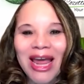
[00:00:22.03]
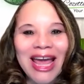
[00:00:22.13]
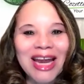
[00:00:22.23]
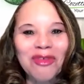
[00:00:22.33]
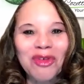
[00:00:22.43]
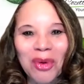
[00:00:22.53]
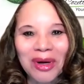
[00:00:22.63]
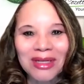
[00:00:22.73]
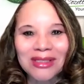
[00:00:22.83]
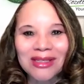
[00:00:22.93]
And of
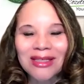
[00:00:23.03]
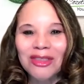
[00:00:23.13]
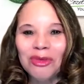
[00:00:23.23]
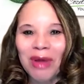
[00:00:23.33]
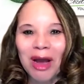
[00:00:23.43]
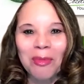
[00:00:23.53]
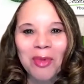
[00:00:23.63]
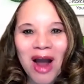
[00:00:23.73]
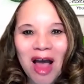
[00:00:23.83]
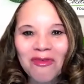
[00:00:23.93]
course, to my
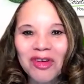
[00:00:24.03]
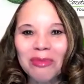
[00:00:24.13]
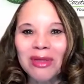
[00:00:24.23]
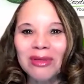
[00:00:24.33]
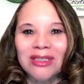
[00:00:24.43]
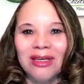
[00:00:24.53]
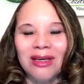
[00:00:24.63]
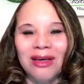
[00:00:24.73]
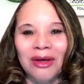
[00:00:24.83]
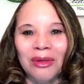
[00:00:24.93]
profitable
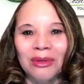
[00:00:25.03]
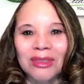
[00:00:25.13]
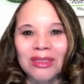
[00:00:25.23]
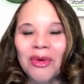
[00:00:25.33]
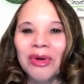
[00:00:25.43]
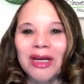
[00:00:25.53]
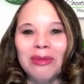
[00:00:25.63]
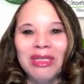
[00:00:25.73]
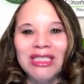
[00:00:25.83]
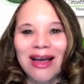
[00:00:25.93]
CEOs, we're going
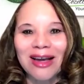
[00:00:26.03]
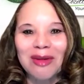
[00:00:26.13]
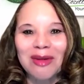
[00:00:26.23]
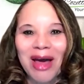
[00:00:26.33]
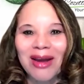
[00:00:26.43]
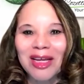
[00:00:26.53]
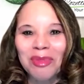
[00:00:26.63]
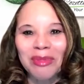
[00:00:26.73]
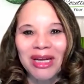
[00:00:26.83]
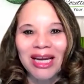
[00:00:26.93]
to be talking about
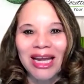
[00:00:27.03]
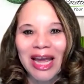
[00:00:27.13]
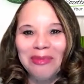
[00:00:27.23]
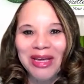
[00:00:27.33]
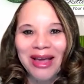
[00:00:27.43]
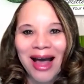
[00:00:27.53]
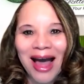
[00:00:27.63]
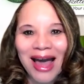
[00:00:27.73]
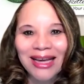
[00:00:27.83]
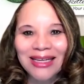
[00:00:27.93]
implementing
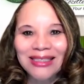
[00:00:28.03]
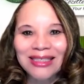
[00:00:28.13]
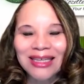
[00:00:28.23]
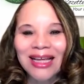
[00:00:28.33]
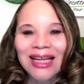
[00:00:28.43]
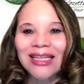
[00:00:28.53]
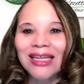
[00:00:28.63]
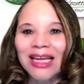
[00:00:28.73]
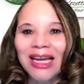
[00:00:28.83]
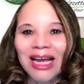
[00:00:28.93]
KPIs,
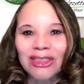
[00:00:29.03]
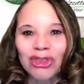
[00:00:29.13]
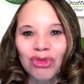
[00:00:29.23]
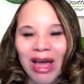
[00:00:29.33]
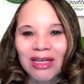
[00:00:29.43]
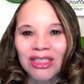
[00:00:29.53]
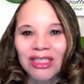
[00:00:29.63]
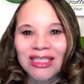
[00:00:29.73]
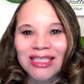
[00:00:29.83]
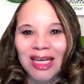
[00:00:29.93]
Looking at
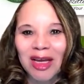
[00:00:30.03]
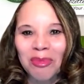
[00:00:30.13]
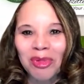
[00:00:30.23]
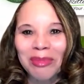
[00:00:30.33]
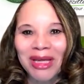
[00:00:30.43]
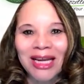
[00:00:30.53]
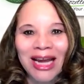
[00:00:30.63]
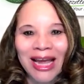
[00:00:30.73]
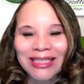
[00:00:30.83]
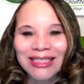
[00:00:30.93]
strategies to implement
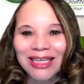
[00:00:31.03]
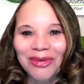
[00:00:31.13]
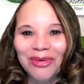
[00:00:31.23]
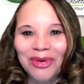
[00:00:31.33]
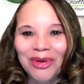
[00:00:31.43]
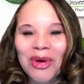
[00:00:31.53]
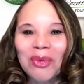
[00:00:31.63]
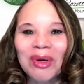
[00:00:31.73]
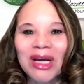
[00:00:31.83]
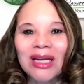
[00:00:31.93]
and execute,
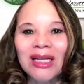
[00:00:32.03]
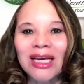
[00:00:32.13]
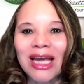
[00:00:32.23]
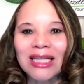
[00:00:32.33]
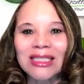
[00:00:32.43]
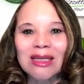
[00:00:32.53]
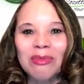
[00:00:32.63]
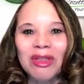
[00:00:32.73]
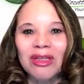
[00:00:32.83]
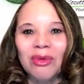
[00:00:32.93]
we're going to look at
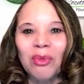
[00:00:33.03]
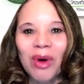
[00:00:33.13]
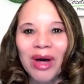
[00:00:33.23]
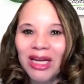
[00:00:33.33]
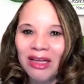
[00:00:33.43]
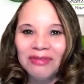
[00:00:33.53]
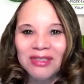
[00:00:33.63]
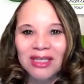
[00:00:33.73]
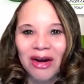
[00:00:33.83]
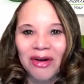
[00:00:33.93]
some of the what if
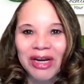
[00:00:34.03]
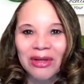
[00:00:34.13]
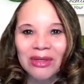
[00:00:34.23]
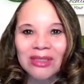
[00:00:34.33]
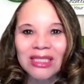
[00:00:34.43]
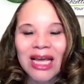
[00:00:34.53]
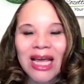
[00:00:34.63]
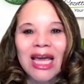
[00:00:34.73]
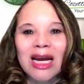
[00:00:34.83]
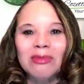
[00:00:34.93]
scenarios,
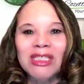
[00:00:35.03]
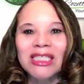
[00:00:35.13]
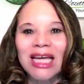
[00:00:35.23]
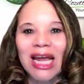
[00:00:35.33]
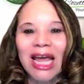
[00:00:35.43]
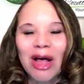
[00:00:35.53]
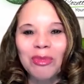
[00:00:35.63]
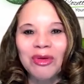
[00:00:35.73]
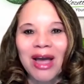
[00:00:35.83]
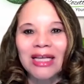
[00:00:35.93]
and I'm just going to
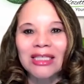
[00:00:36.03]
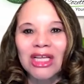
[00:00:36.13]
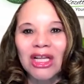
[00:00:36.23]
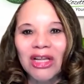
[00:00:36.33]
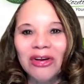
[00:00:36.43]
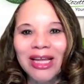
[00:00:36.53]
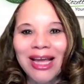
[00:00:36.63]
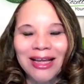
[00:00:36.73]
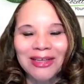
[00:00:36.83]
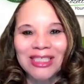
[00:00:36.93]
help you guys
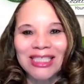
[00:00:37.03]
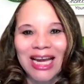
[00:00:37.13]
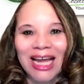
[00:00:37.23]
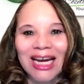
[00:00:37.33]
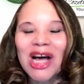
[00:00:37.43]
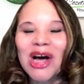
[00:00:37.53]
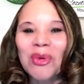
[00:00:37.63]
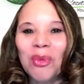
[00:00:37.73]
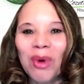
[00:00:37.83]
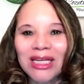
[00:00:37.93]
clearly understand
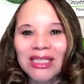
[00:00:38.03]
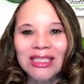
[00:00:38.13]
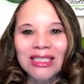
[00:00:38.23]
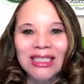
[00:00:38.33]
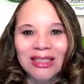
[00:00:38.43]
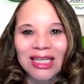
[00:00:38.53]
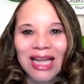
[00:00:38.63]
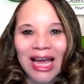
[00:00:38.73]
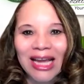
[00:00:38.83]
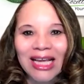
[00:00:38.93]
what does it look
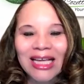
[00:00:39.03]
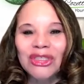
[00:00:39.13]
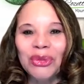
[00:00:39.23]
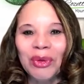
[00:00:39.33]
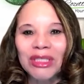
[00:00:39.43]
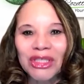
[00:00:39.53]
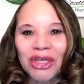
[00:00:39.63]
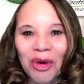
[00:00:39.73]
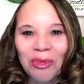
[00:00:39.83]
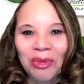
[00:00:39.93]
like to
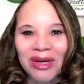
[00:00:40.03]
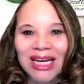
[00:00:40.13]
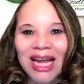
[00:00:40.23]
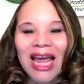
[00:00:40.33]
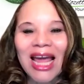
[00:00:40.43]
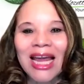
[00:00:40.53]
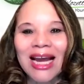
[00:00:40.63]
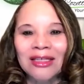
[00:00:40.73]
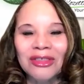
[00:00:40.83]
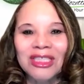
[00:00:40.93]
interpret and
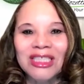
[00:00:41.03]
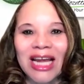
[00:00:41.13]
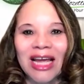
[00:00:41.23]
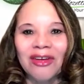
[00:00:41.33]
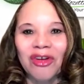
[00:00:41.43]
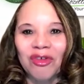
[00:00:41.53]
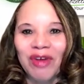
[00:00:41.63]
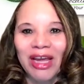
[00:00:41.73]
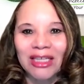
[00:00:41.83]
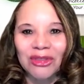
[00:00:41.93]
understand your
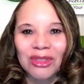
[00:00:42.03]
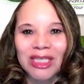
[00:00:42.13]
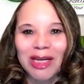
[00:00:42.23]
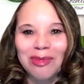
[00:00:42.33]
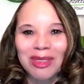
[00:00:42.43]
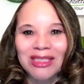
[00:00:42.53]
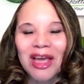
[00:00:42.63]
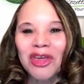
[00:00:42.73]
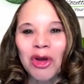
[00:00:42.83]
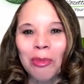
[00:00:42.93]
financial statements,
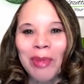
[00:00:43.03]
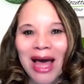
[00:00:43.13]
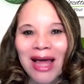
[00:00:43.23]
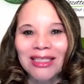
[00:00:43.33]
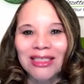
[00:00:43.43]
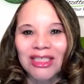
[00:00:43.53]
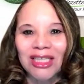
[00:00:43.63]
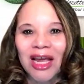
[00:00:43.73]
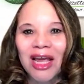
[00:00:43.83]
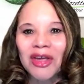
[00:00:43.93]
your balance
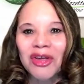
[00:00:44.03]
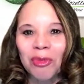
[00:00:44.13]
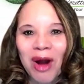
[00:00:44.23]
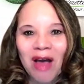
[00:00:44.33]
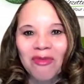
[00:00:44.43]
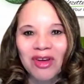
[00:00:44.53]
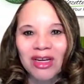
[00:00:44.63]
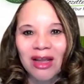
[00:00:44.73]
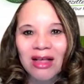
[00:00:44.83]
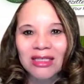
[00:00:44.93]
sheet, your profit
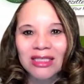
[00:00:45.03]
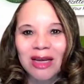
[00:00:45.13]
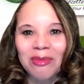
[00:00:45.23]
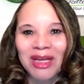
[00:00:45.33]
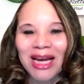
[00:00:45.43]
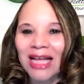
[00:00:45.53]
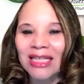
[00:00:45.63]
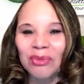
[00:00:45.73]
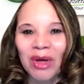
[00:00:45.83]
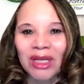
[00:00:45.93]
and loss statement,
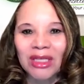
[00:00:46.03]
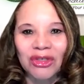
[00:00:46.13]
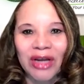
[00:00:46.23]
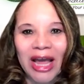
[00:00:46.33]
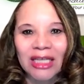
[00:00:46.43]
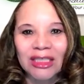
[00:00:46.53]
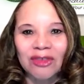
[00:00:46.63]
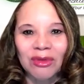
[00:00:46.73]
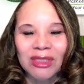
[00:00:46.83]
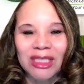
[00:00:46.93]
as well as your cash
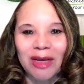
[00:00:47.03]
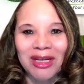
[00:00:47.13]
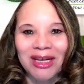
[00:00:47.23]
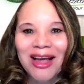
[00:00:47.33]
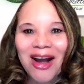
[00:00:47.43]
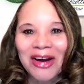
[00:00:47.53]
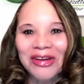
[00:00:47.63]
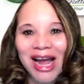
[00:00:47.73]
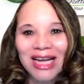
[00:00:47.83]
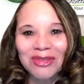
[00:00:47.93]
flow statement. Are
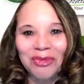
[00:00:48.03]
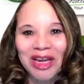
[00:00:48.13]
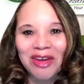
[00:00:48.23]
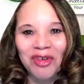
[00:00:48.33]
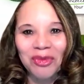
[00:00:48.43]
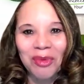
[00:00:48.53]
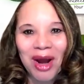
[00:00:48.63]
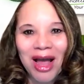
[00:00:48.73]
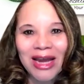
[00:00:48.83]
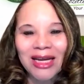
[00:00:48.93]
you guys ready for the
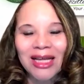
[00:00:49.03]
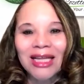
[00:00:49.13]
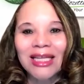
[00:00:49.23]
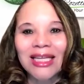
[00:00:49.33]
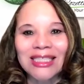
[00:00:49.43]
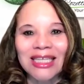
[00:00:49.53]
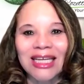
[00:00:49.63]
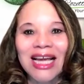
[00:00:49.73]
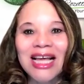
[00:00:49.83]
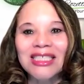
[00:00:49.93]
ride?
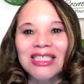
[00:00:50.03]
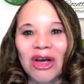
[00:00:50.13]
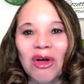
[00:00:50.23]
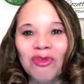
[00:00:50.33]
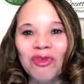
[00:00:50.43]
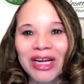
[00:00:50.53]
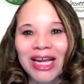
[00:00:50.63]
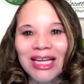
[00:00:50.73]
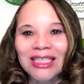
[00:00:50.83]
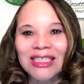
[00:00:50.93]
Listen, don't
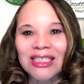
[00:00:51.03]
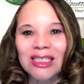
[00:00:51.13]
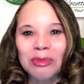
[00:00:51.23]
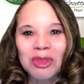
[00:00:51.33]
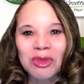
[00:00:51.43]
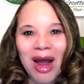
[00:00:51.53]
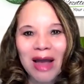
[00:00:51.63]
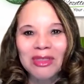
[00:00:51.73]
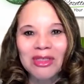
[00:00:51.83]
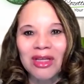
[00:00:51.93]
forget to
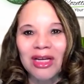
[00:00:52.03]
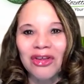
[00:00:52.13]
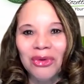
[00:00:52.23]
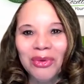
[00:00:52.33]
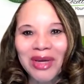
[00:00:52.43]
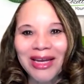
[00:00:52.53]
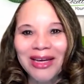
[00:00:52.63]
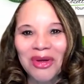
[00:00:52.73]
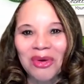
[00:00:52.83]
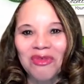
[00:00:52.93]
subscribe so that you
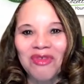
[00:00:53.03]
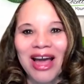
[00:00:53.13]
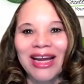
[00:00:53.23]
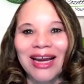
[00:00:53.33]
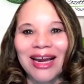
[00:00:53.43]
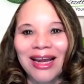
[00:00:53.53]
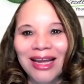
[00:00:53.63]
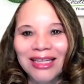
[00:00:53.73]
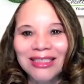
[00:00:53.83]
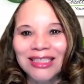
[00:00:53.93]
get notified
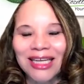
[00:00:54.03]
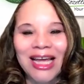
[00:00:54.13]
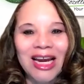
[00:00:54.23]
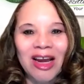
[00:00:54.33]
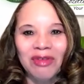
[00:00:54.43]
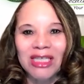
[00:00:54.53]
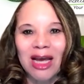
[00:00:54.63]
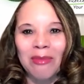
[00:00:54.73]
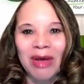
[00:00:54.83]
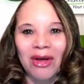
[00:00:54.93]
each and every
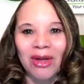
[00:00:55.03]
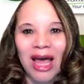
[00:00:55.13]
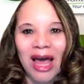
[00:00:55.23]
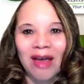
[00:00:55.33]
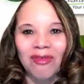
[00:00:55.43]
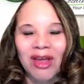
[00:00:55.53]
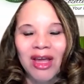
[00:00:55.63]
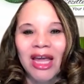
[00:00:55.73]
time I go live.